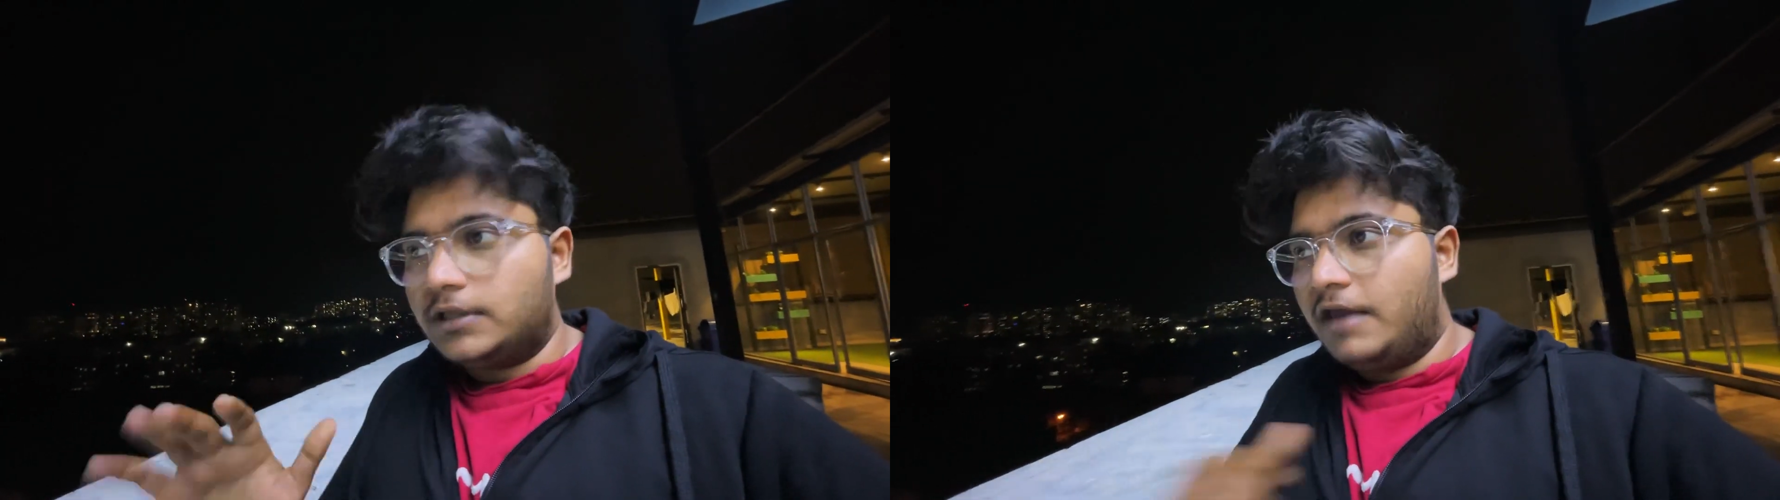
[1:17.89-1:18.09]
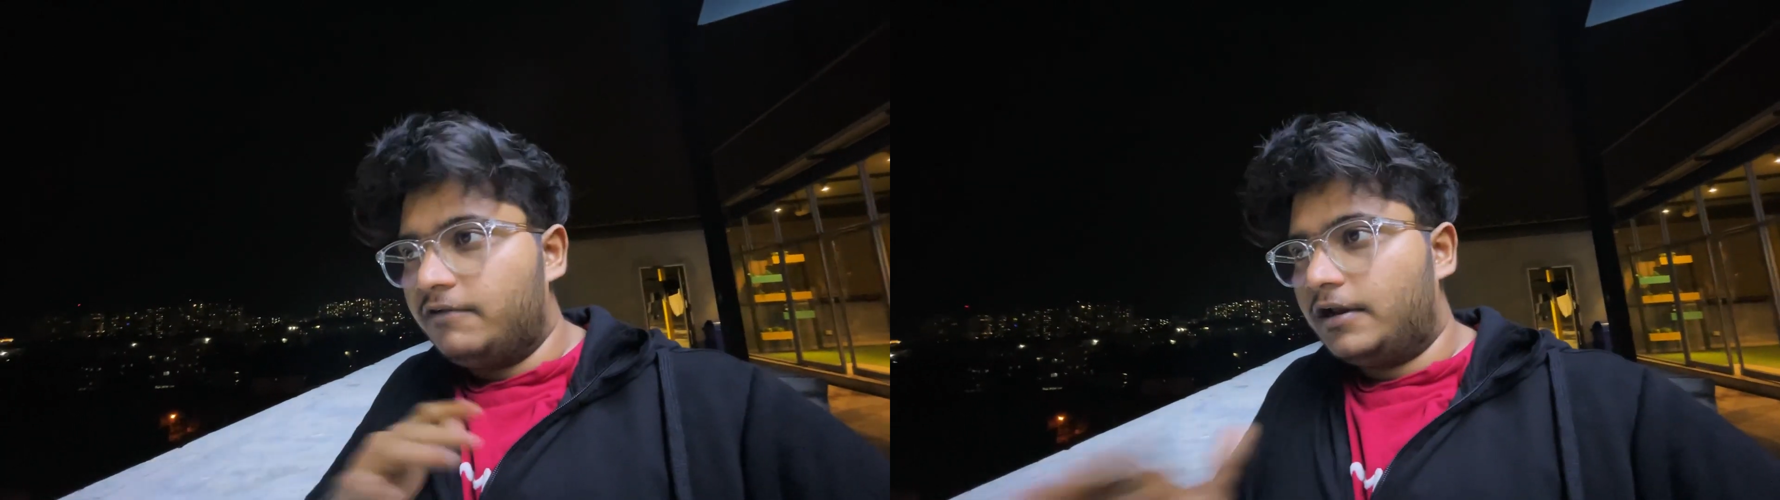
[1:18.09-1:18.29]

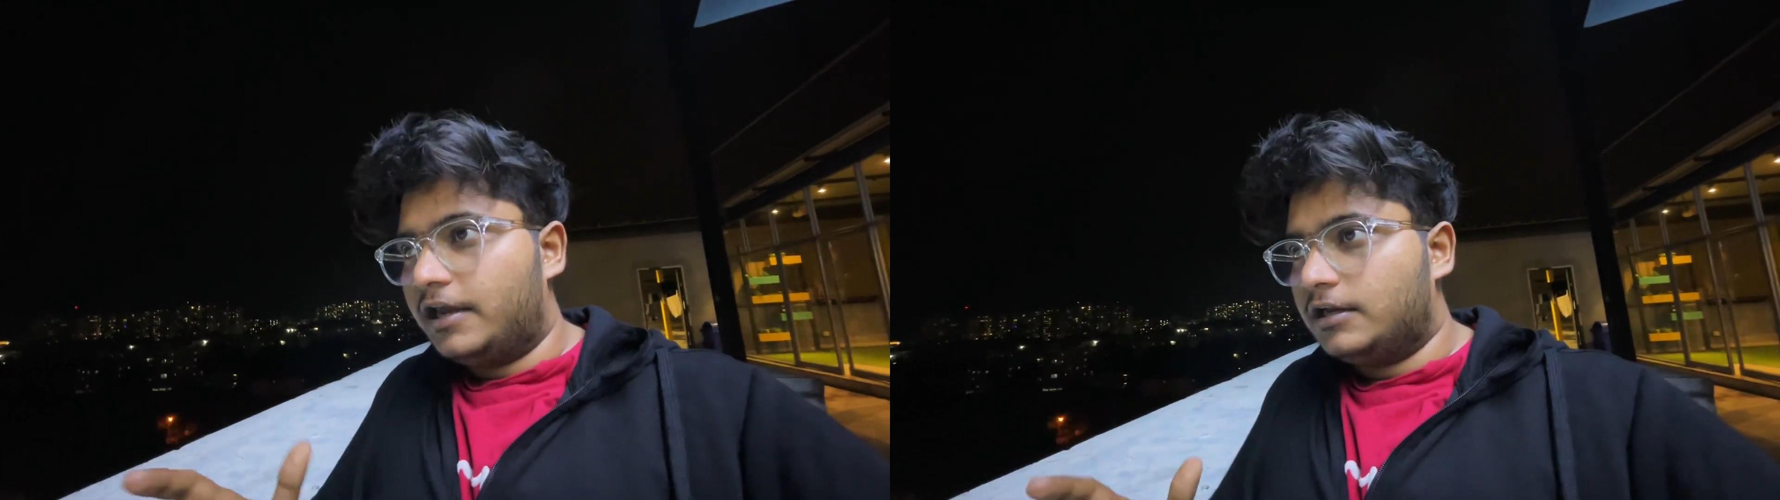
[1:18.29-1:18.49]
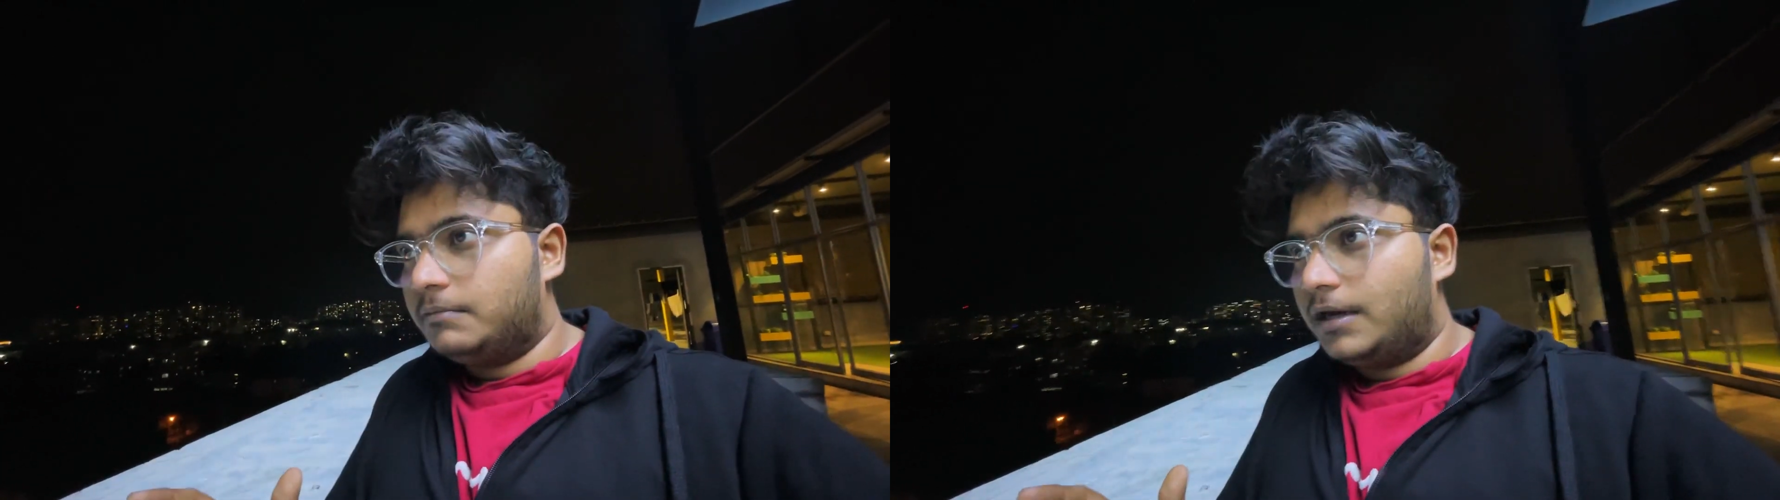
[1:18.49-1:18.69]
ever
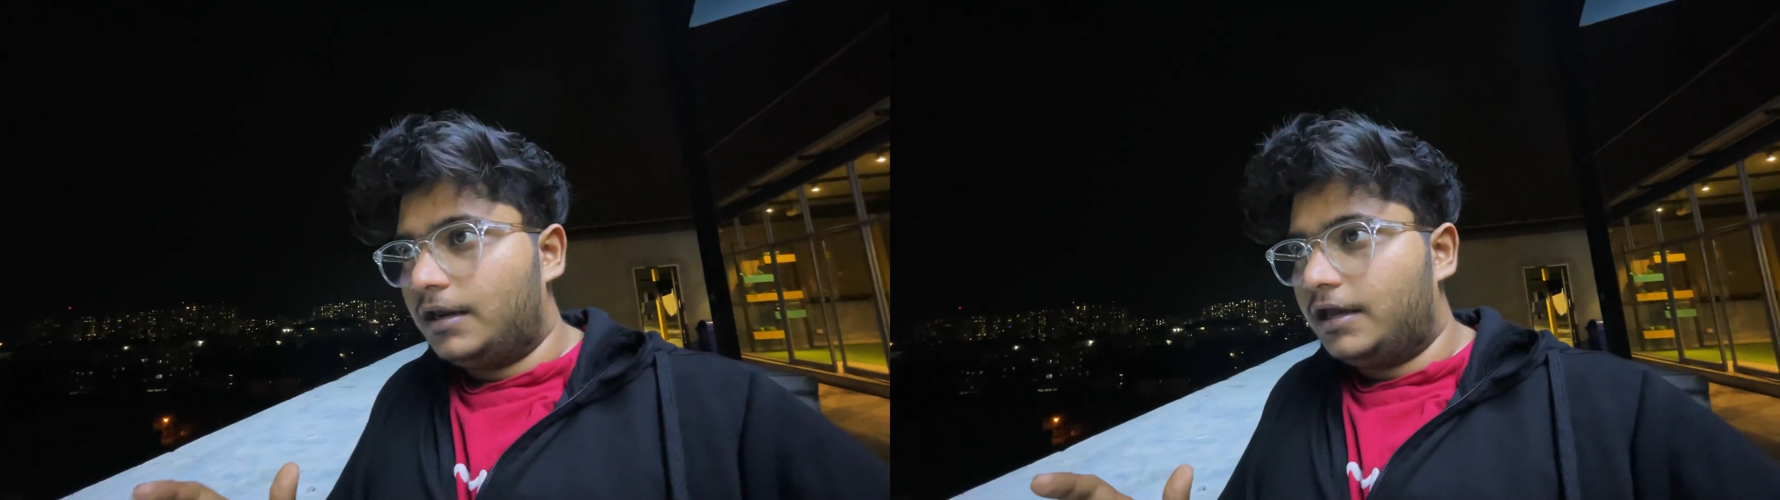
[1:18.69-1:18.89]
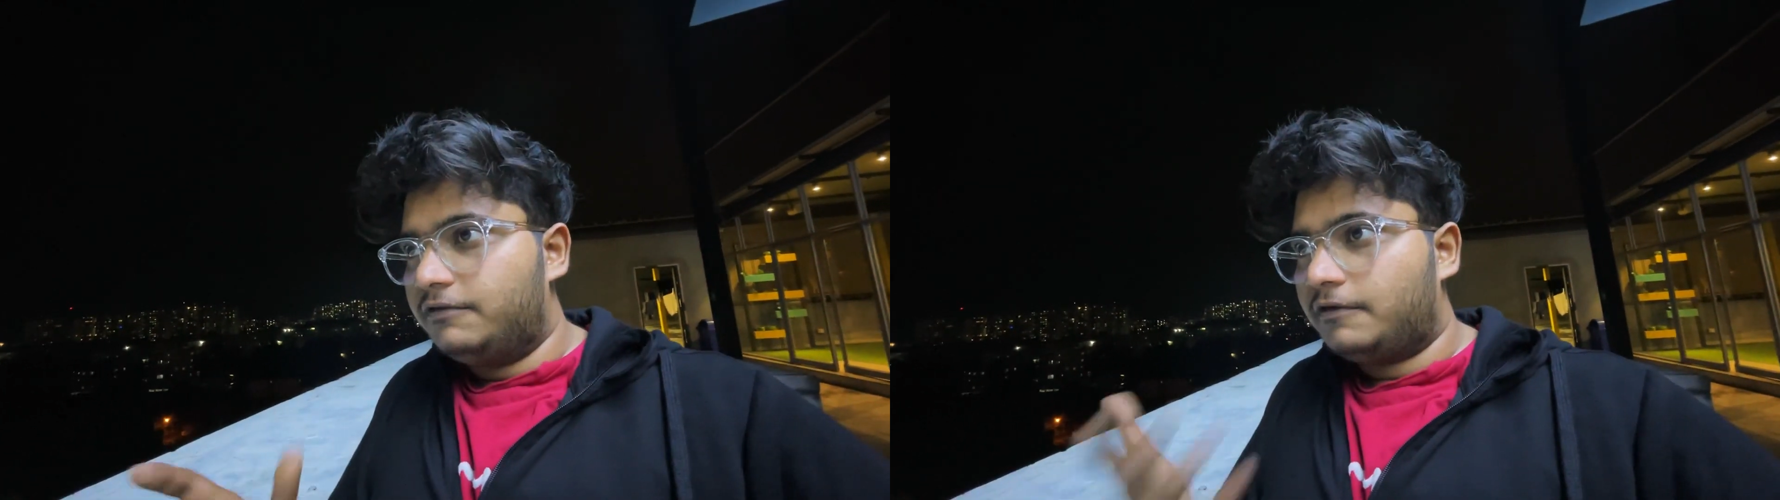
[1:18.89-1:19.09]
again in my
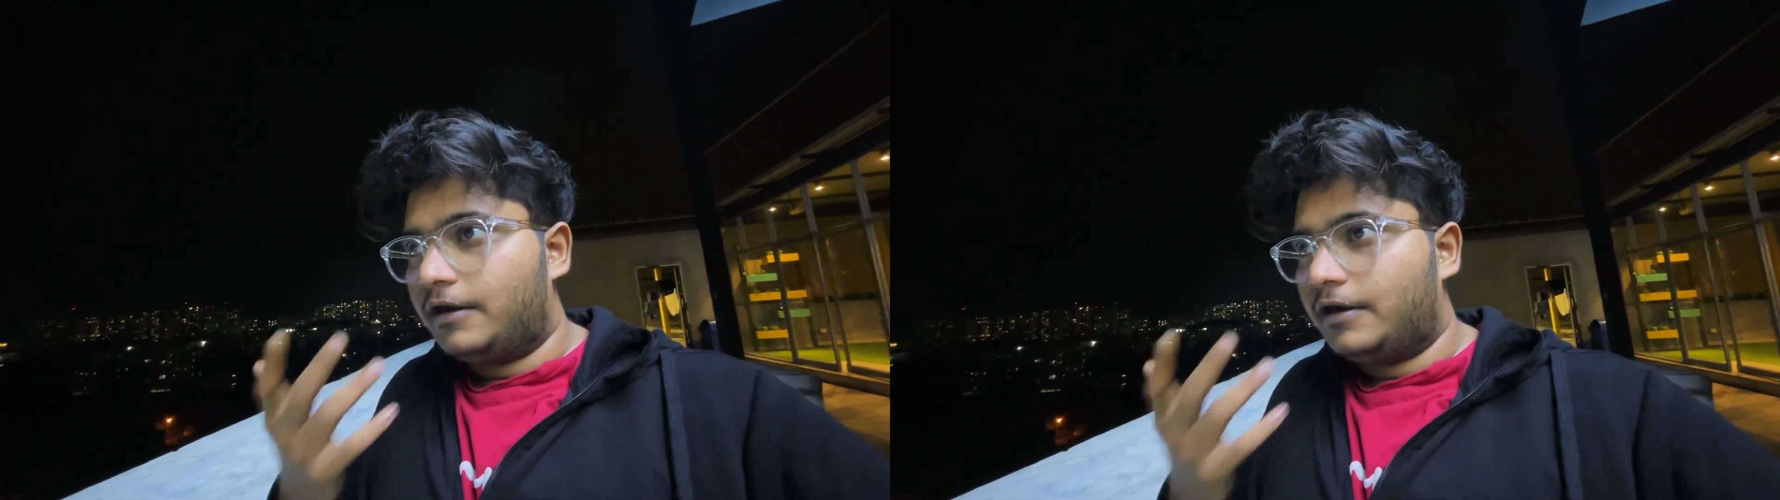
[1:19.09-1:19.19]
life.